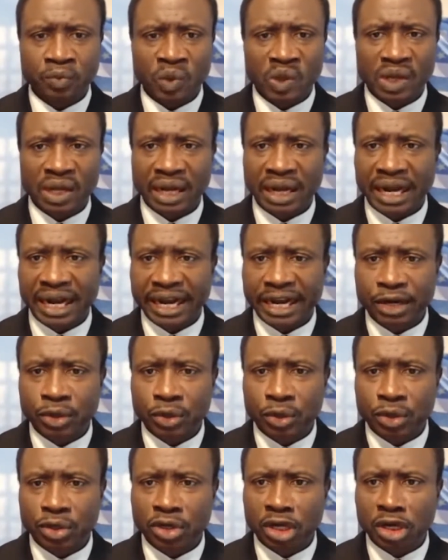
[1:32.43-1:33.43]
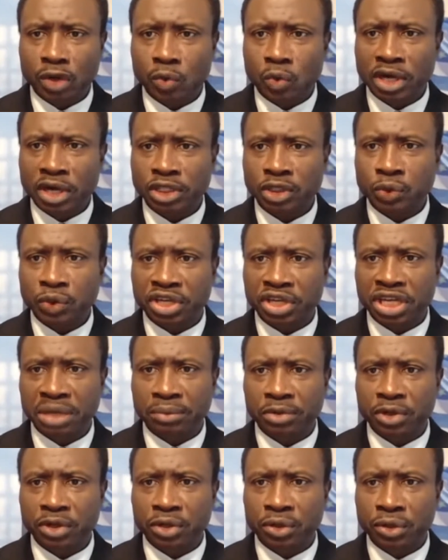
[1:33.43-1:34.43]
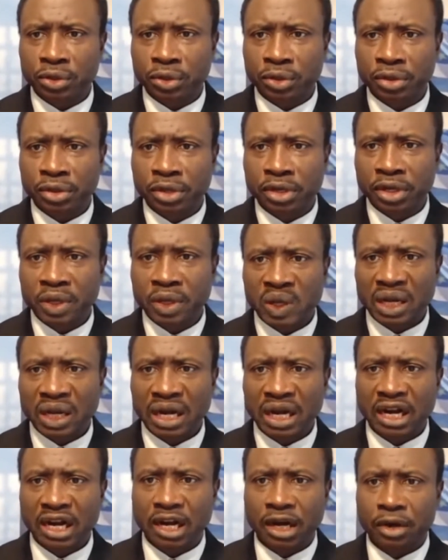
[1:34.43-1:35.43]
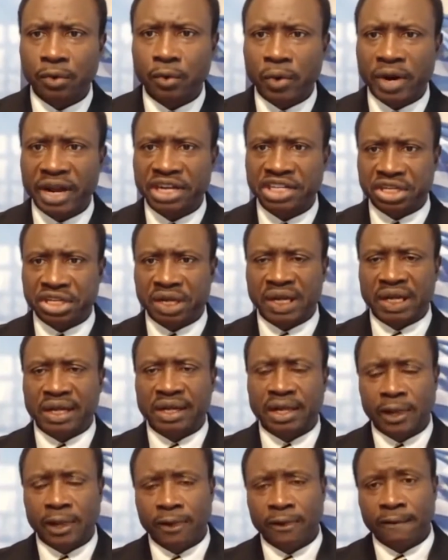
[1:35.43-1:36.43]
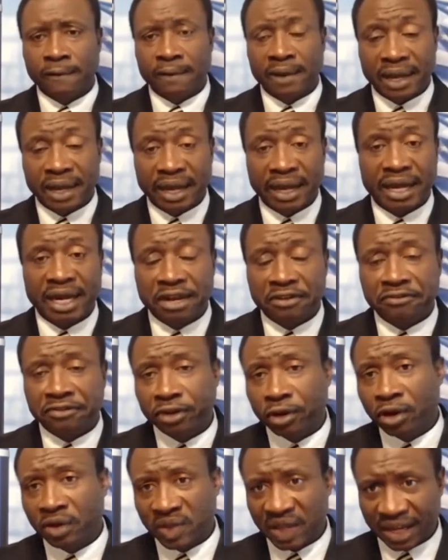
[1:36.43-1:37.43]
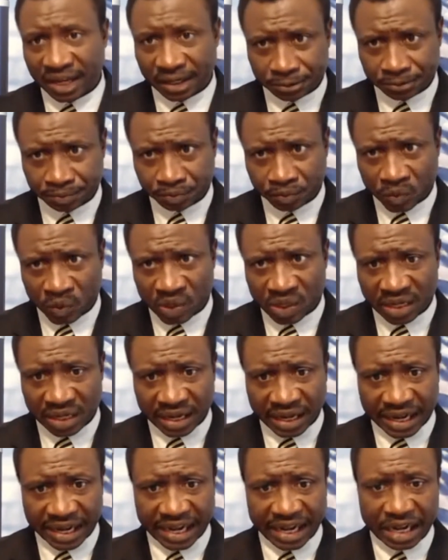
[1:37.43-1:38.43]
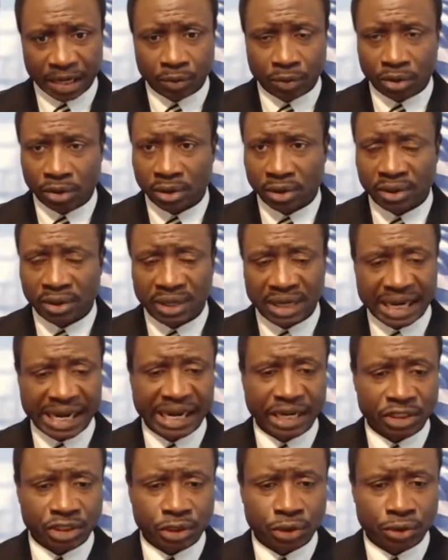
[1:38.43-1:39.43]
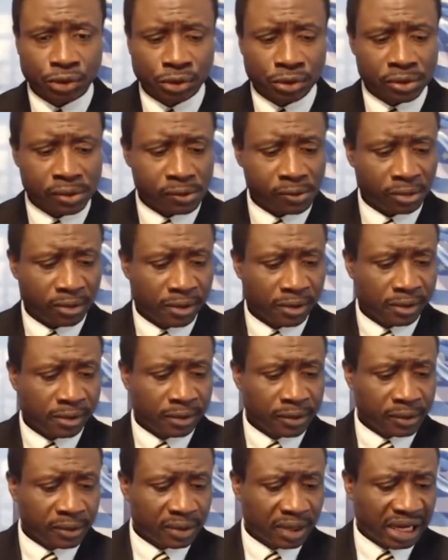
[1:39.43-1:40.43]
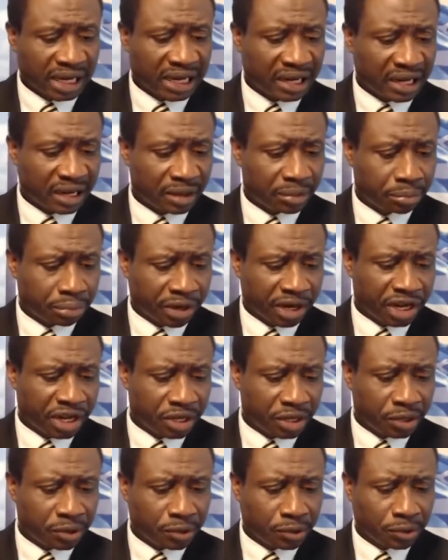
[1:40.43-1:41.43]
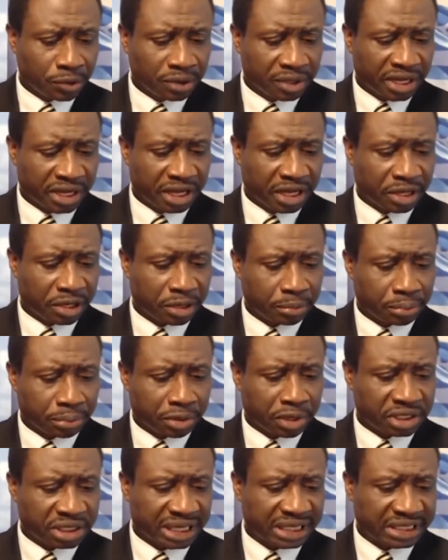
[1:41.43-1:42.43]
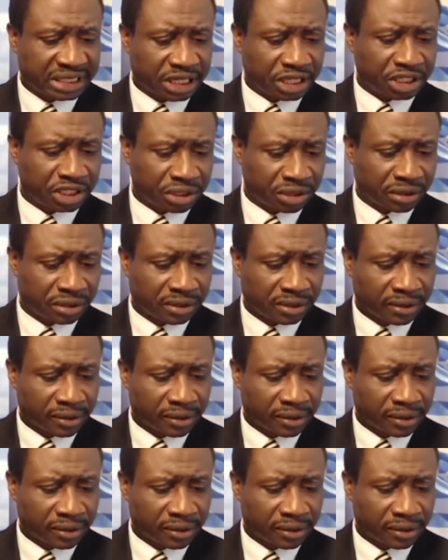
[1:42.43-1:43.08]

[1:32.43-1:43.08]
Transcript: I do not want to keep you waiting any further. I would like to bring you the presentation